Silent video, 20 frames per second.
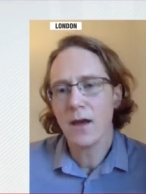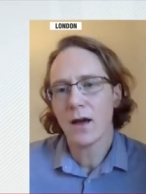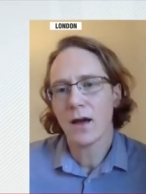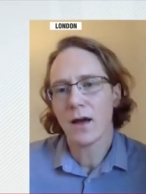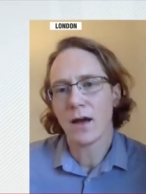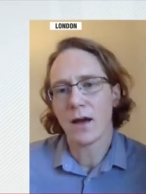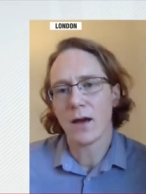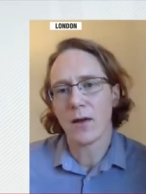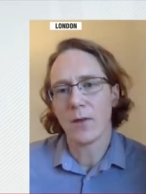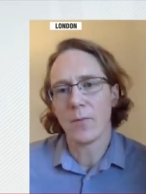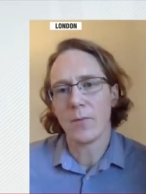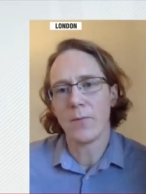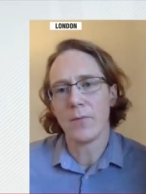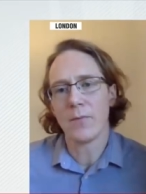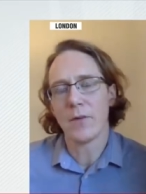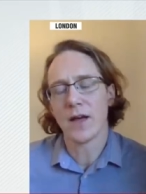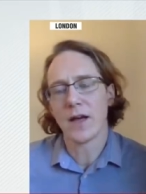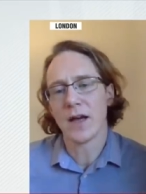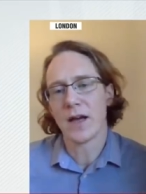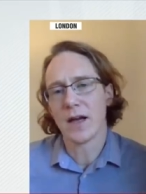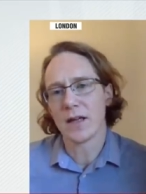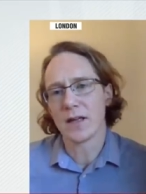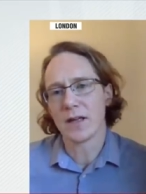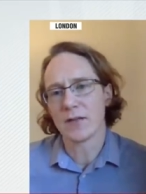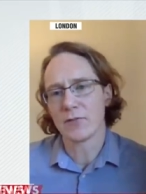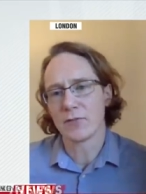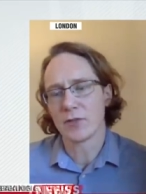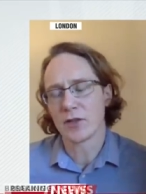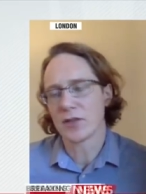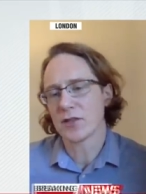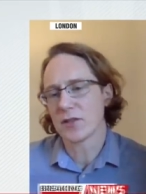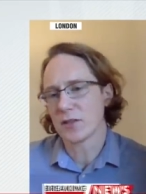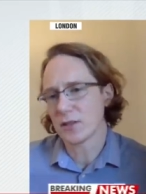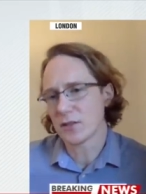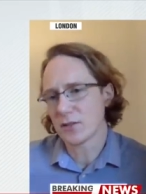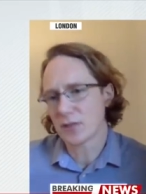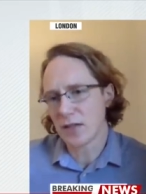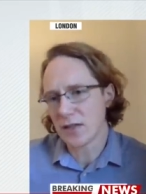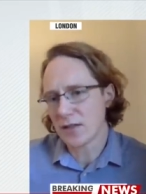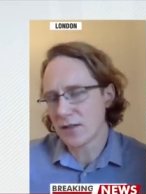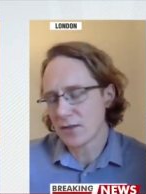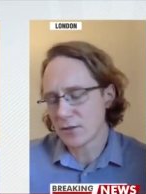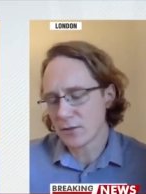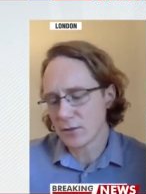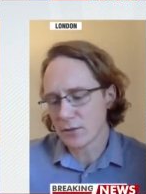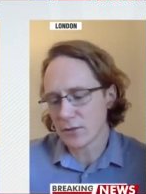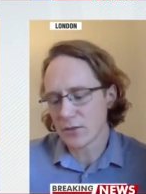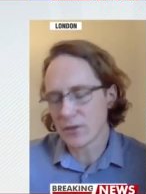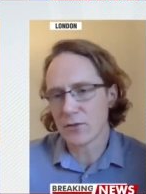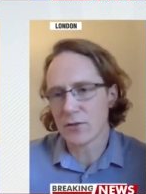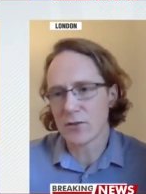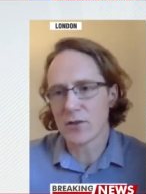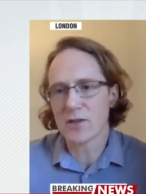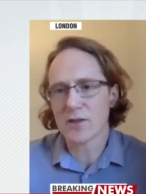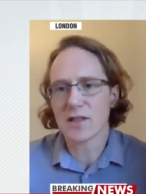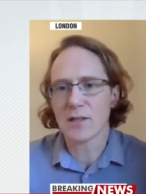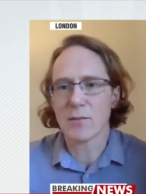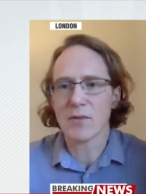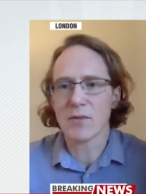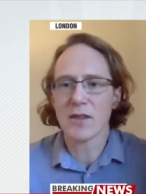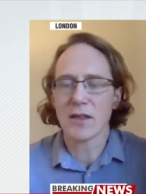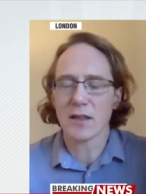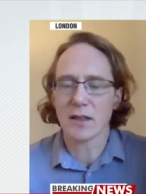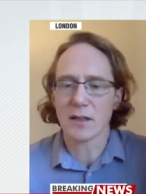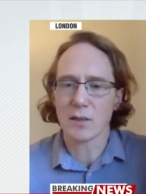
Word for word: um, and Russia is trying to to do the same thing.